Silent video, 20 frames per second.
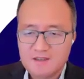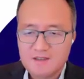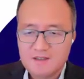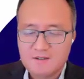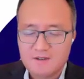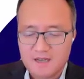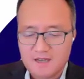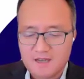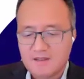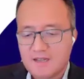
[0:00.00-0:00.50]

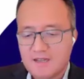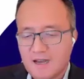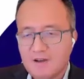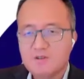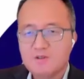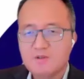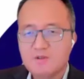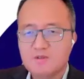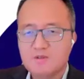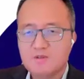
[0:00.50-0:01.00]
right? Now
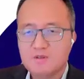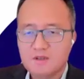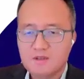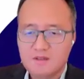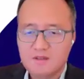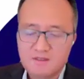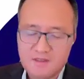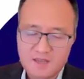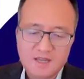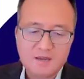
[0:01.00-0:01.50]

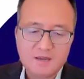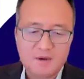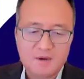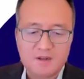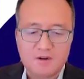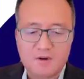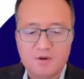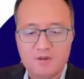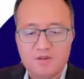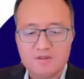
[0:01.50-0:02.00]
you think about
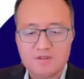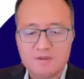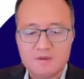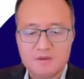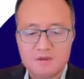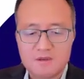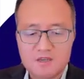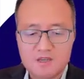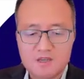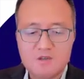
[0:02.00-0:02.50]
all those
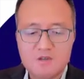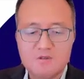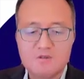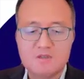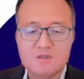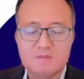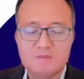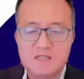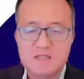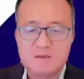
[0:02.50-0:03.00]

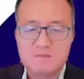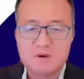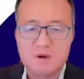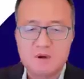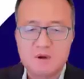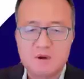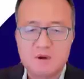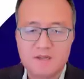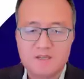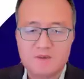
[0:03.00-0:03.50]
huge patient
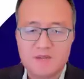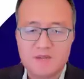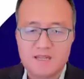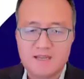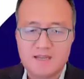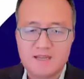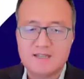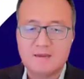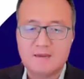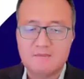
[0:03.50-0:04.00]
population. What
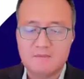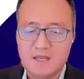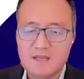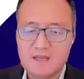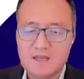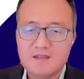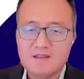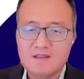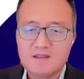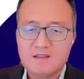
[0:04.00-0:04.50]
does that
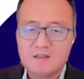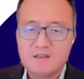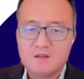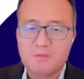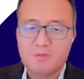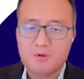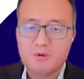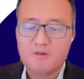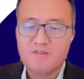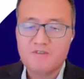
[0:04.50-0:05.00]
mean? Your
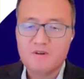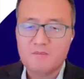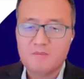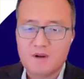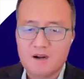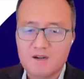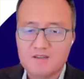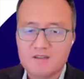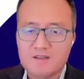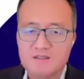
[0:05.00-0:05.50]
profit
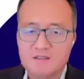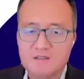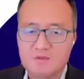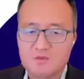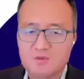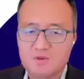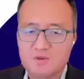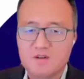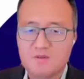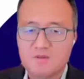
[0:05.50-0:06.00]
margin is
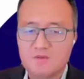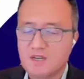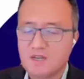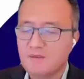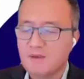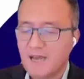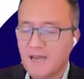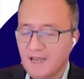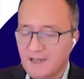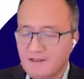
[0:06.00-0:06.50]
really, really
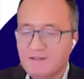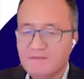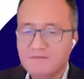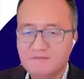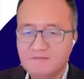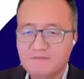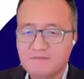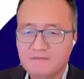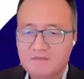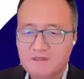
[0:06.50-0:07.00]
bad.
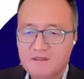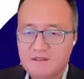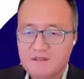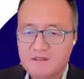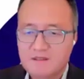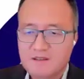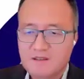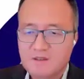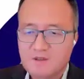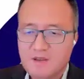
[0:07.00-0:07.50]

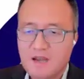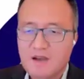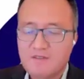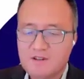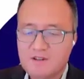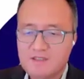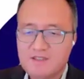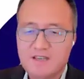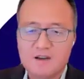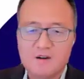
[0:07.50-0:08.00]
You have to
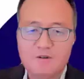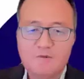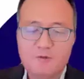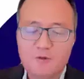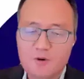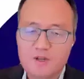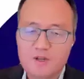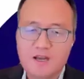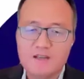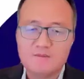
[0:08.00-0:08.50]
sell
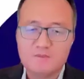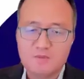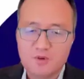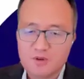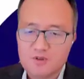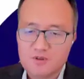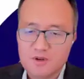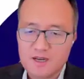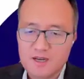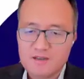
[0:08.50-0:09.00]
4 times more
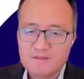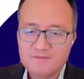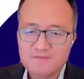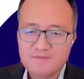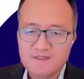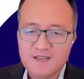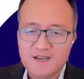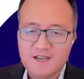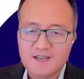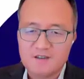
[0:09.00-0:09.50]
drug,
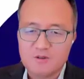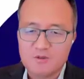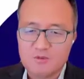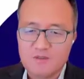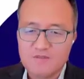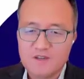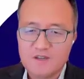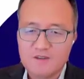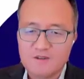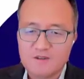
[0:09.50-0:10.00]
and your
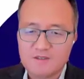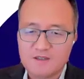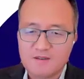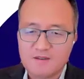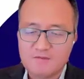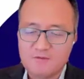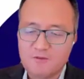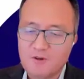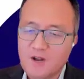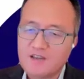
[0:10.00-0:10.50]
revenue is a
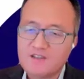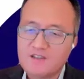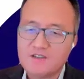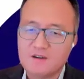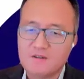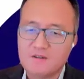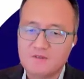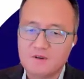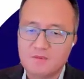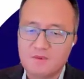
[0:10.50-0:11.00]
fraction
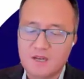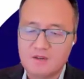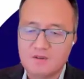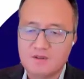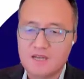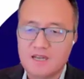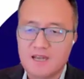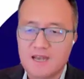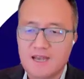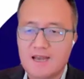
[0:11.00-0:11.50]
of what you're
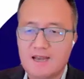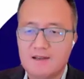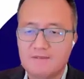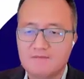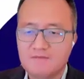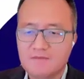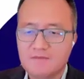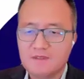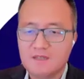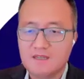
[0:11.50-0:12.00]
going to have
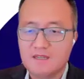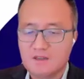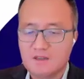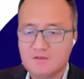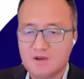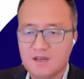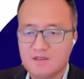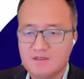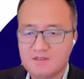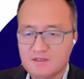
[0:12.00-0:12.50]
in the
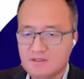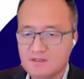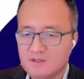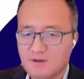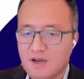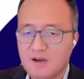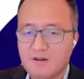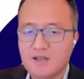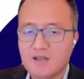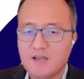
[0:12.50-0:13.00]
US. So
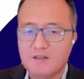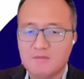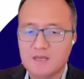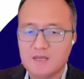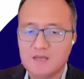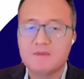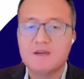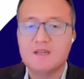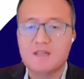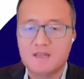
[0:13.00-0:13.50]
how you
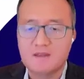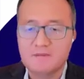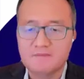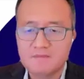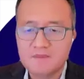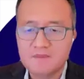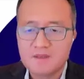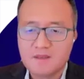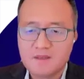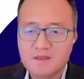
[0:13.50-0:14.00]
make money?
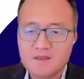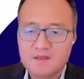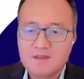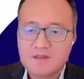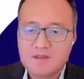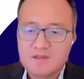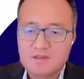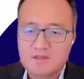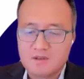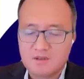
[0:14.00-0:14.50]

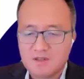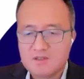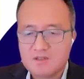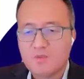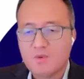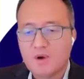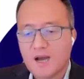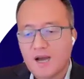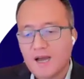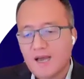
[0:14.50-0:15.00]
So that's
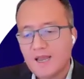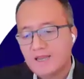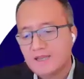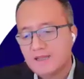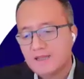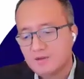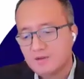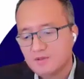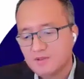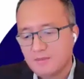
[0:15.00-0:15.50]
why
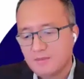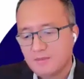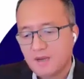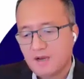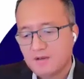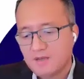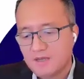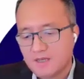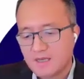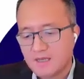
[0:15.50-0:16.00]
those
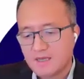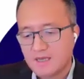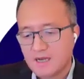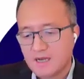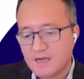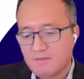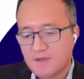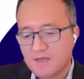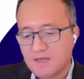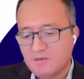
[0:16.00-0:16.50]
biotech
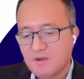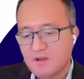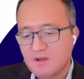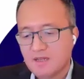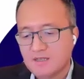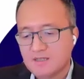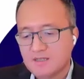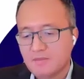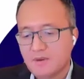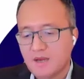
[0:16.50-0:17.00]
companies
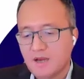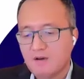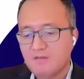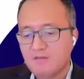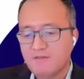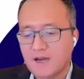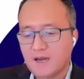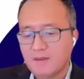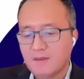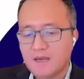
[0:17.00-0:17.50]
realize the
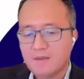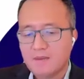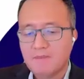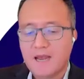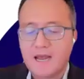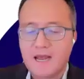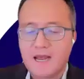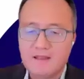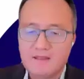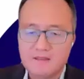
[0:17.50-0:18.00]
biopharma
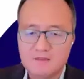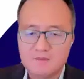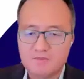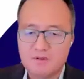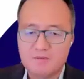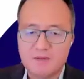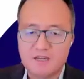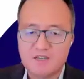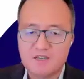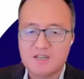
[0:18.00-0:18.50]
path is
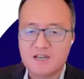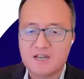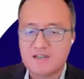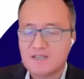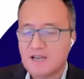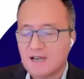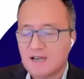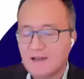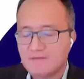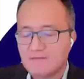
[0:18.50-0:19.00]
pretty much shut
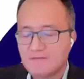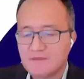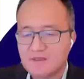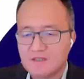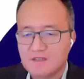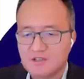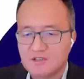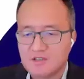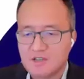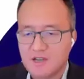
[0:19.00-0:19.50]
down
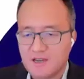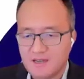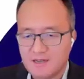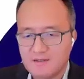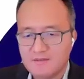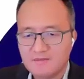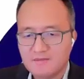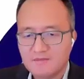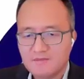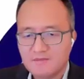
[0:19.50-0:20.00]
in China.
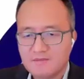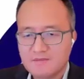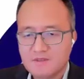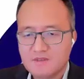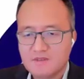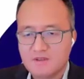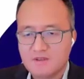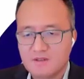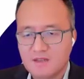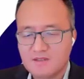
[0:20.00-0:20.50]

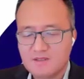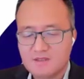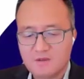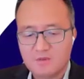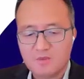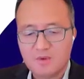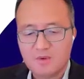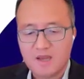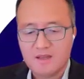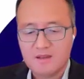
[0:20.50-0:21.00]
So that's
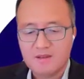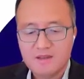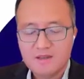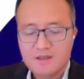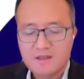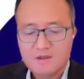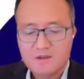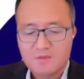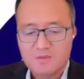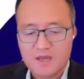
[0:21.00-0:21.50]
why
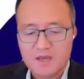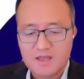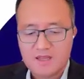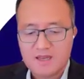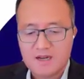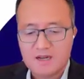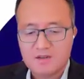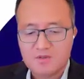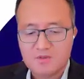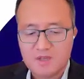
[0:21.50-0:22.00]
they
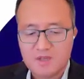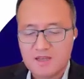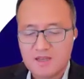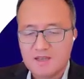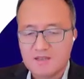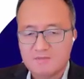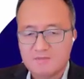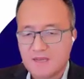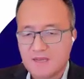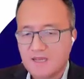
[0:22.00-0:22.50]
are doing
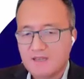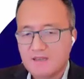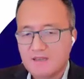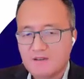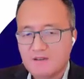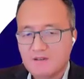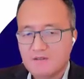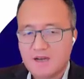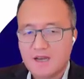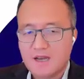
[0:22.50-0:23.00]
this. But
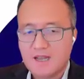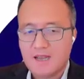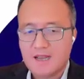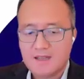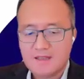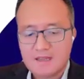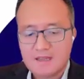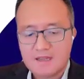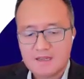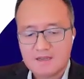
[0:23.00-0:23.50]
I
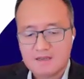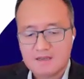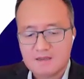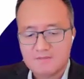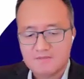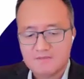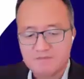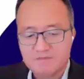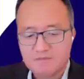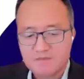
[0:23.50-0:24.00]
think,
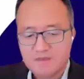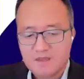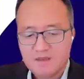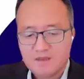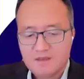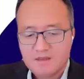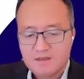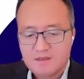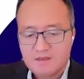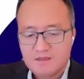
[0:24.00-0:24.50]

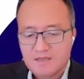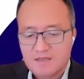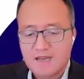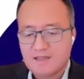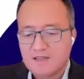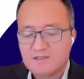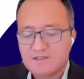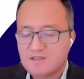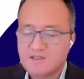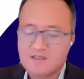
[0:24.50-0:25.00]
yeah,
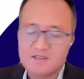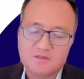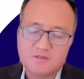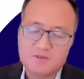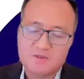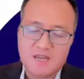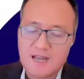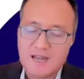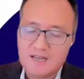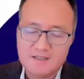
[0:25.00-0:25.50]
that's just
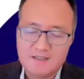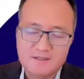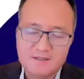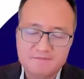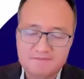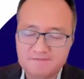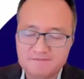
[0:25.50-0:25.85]
reality.